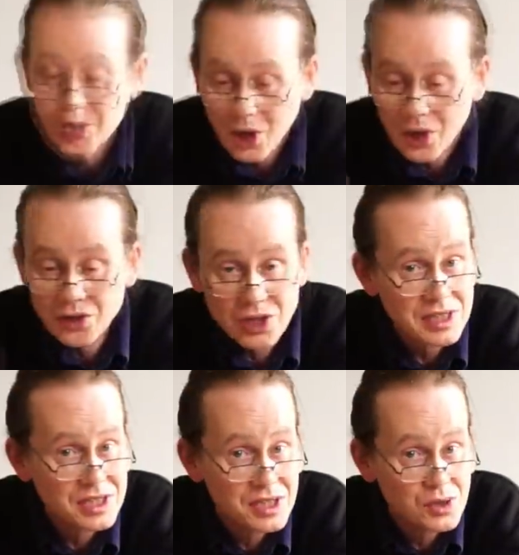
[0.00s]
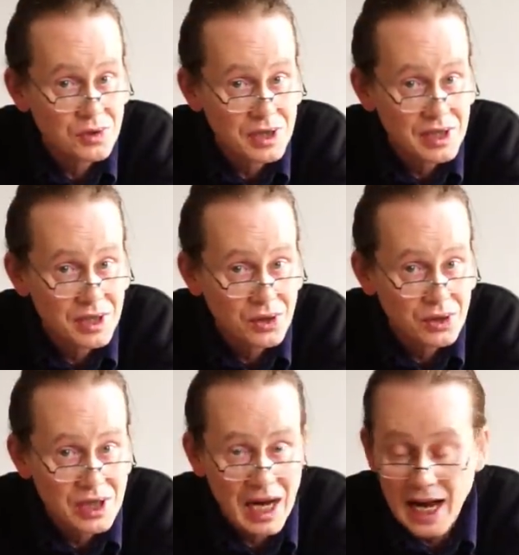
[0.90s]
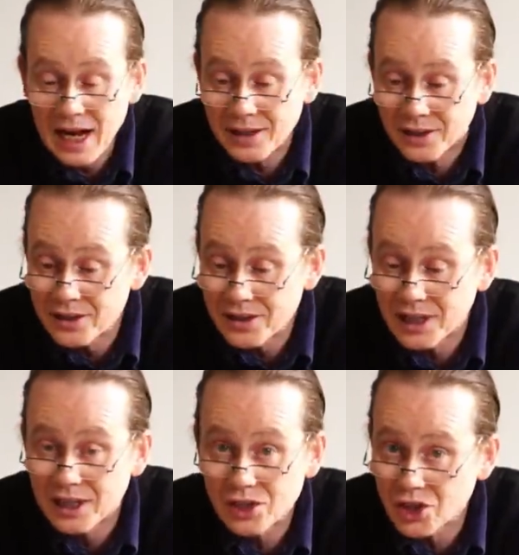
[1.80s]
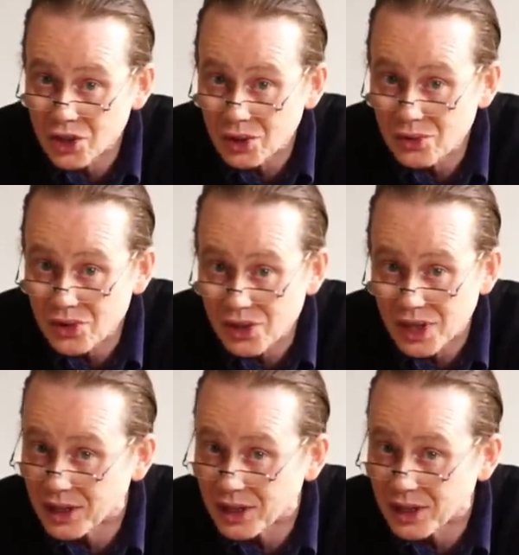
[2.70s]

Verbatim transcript: Contrast is really good and it shoots,